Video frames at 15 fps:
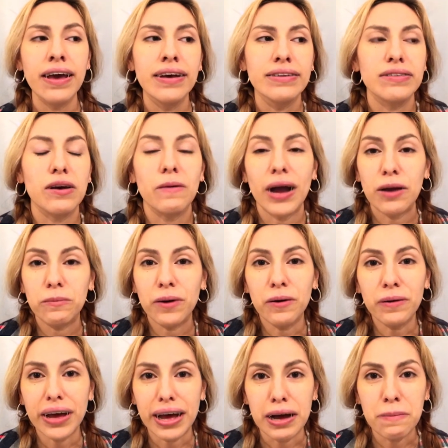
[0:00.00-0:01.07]
So I
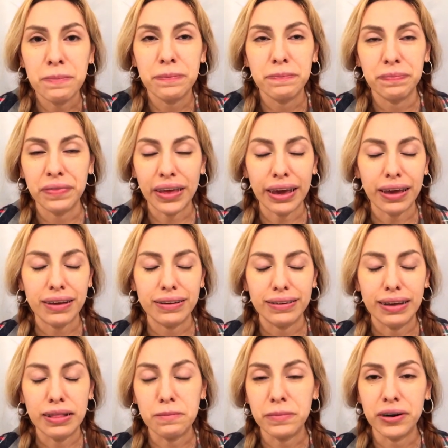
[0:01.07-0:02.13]
woke up like
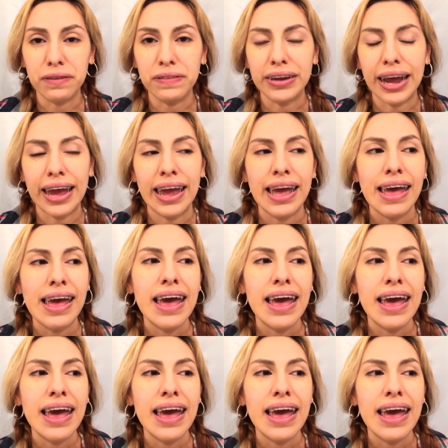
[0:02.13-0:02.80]
in the middle of the night